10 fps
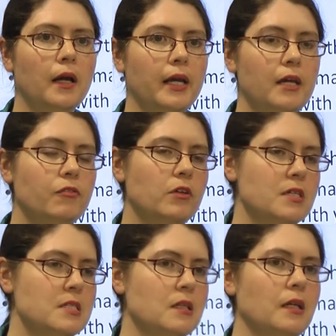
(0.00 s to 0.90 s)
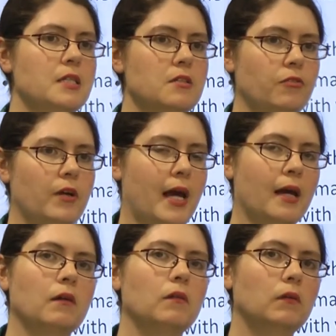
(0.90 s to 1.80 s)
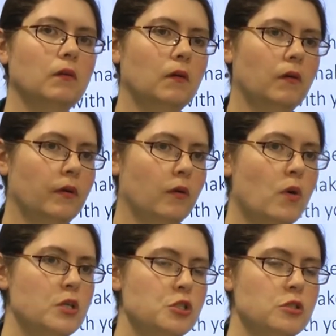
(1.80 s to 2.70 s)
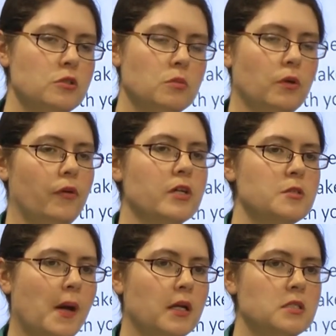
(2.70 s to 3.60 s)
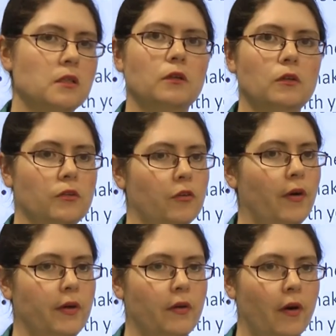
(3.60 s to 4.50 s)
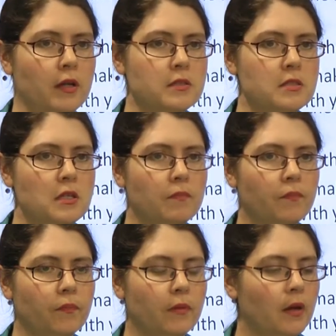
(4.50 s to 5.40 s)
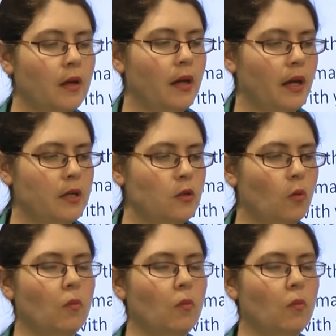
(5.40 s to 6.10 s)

Even a slightly different angle on a question to what you're expecting could throw out your answer, and